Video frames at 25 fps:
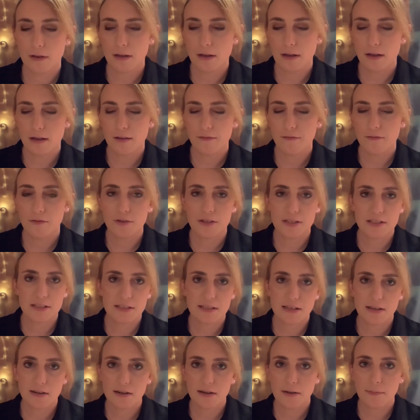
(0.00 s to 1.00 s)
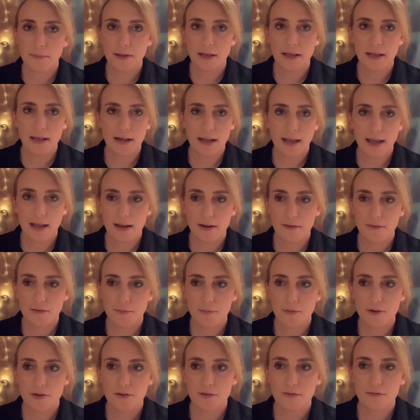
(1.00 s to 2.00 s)
voice therapy and hair
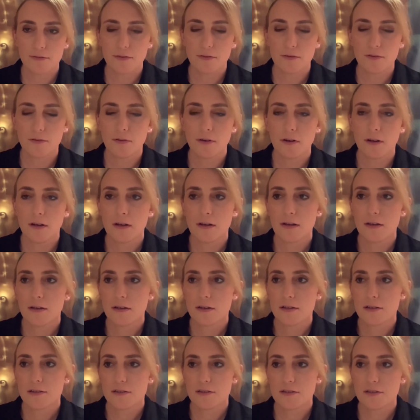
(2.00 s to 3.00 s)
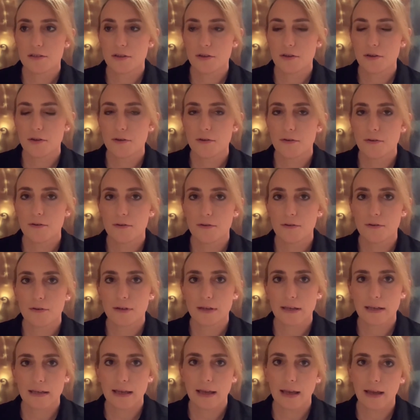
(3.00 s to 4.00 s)
removal, to
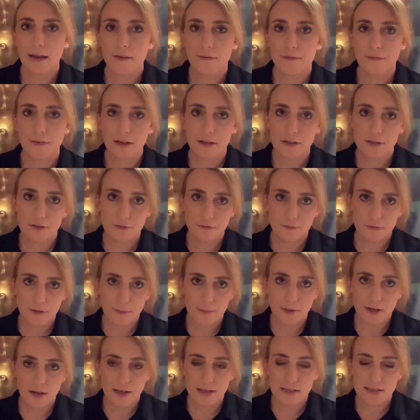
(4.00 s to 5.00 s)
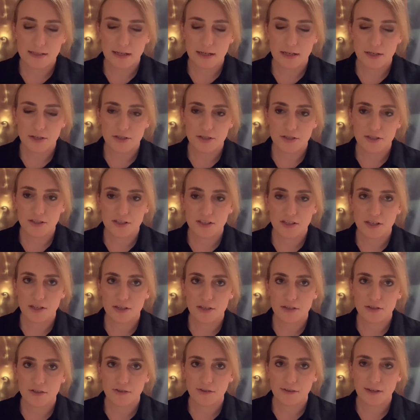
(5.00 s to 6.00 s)
get facial feminization
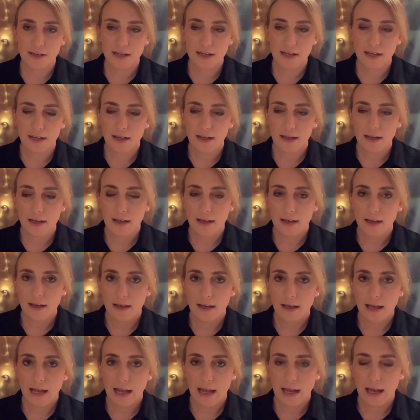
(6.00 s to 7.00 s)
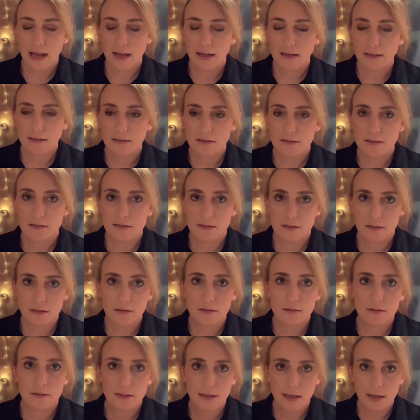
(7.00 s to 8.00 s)
surgery, and
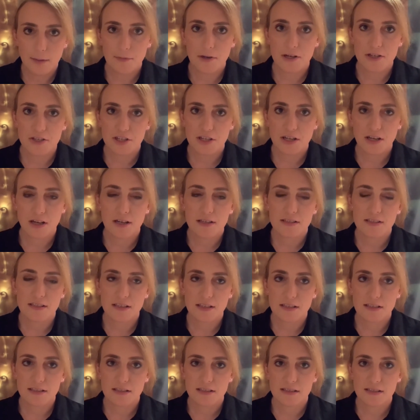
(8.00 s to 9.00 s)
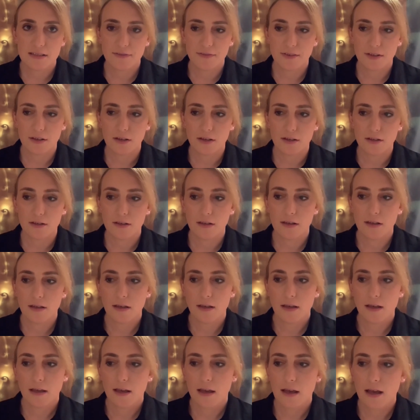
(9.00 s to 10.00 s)
to get my GRC certificate.
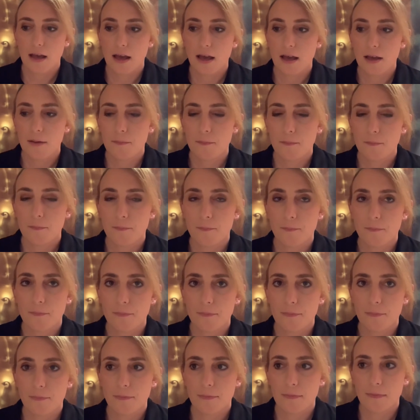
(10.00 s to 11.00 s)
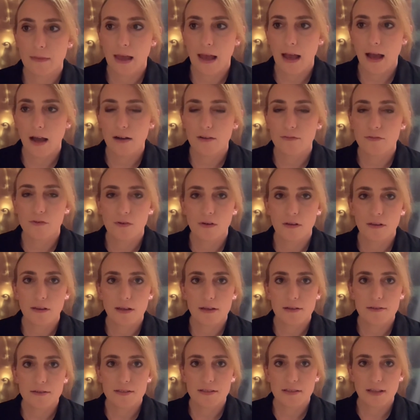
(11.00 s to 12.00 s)
Out of all of
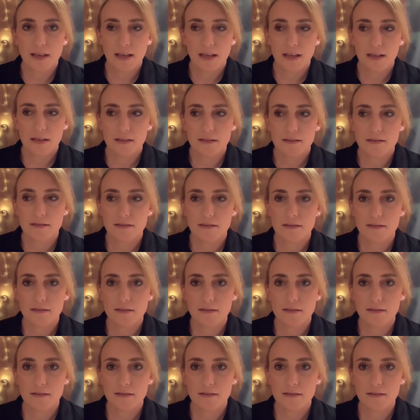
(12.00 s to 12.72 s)
those things,